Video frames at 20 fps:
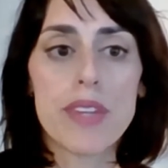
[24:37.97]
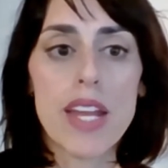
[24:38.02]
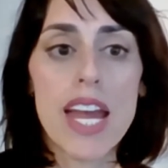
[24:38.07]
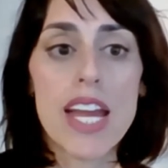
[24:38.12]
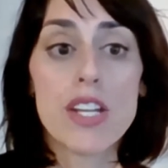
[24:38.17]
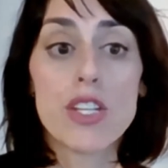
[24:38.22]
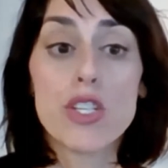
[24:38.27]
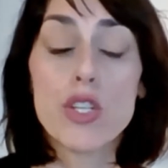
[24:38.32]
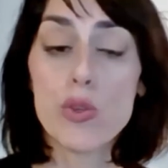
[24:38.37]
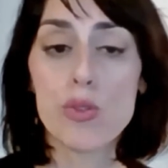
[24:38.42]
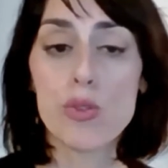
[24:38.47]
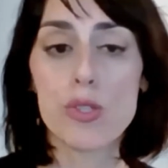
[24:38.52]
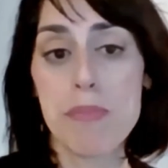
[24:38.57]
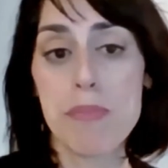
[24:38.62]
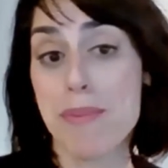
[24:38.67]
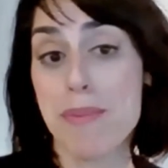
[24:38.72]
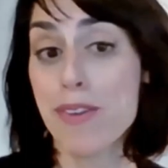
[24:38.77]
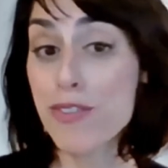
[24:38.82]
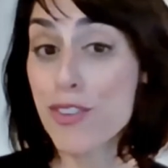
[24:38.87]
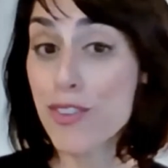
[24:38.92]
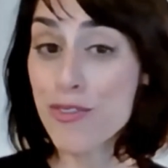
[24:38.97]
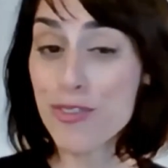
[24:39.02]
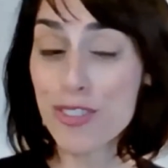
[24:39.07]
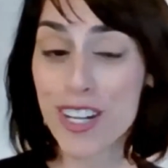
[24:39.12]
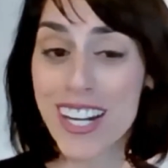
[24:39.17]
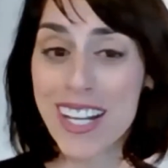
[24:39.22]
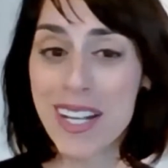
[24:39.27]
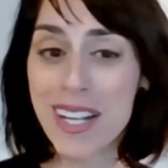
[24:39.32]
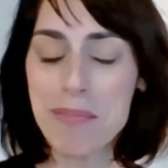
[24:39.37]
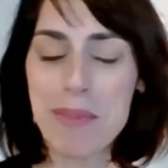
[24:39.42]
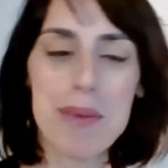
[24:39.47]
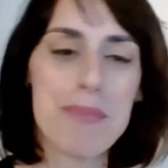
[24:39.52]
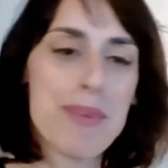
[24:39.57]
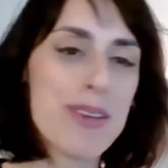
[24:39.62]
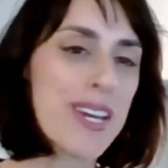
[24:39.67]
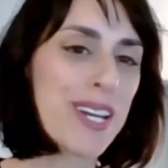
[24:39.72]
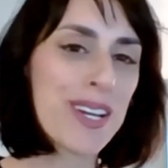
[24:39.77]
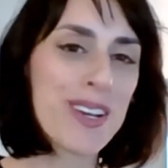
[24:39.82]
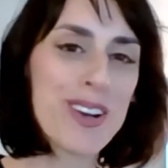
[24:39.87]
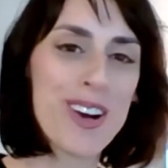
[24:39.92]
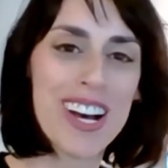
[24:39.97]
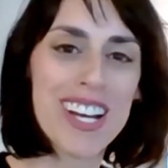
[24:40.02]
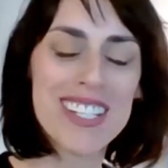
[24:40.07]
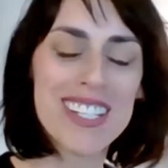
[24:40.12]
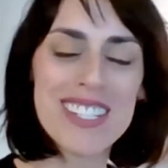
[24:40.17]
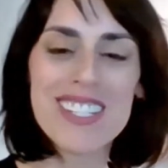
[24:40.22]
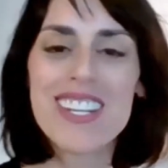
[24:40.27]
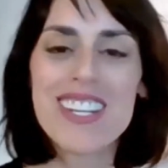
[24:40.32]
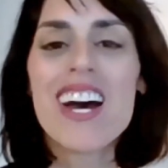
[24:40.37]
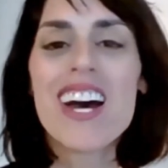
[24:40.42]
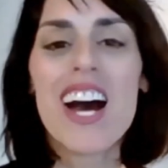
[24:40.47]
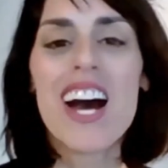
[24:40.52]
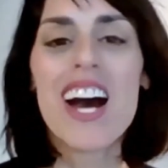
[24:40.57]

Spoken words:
use, maybe for free, maybe at a cost,